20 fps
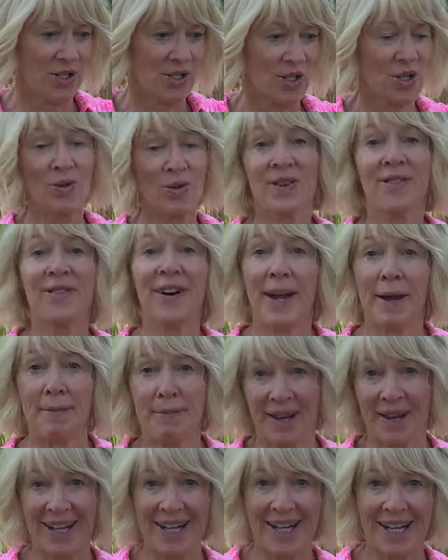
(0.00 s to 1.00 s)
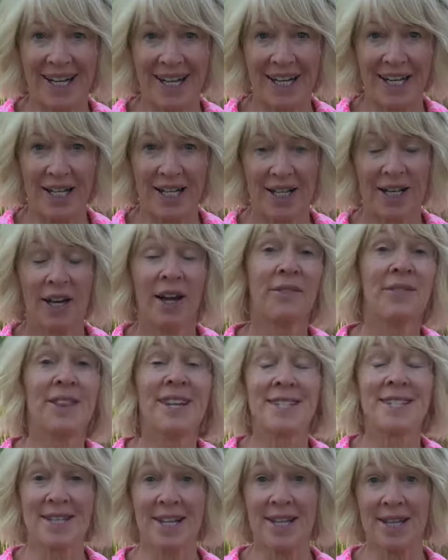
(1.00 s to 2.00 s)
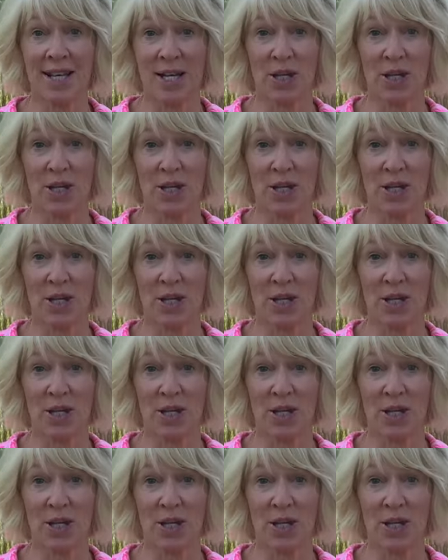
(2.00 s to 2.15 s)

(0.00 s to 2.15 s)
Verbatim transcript: to the viability of the seed